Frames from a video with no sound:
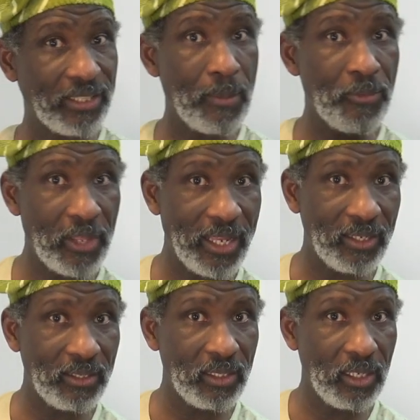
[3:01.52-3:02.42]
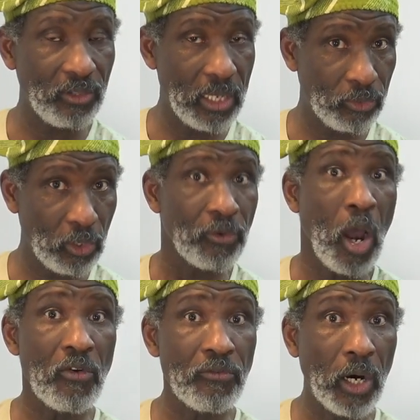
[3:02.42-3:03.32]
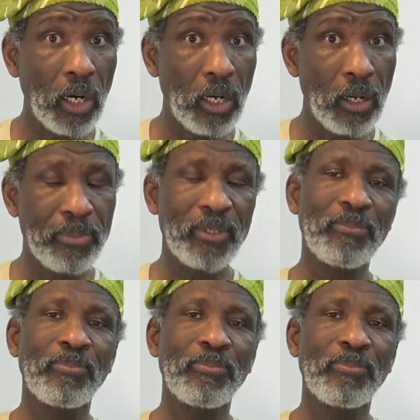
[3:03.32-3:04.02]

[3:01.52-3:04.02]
the same thing in terms of verb.